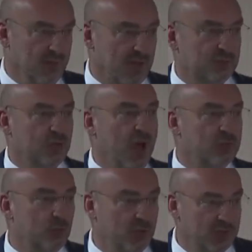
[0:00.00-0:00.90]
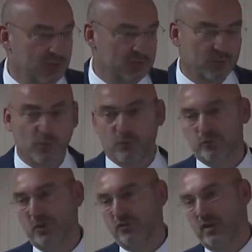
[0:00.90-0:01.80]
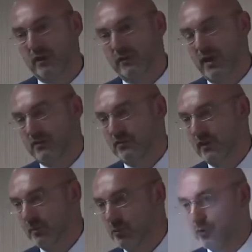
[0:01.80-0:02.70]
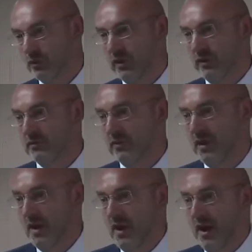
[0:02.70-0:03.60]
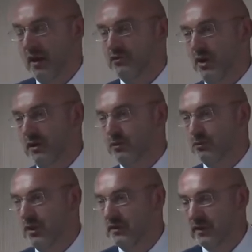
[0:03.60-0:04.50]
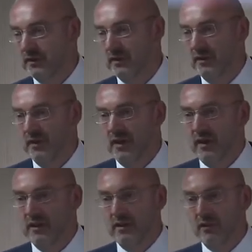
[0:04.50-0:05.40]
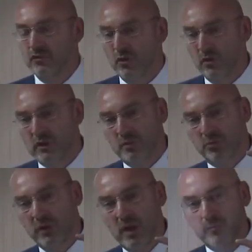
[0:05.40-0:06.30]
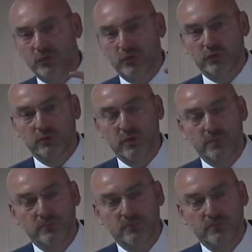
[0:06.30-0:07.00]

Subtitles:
I tried to read it, so that was my second lesson in Portuguese. I tried to read it, and then I saw in the preamble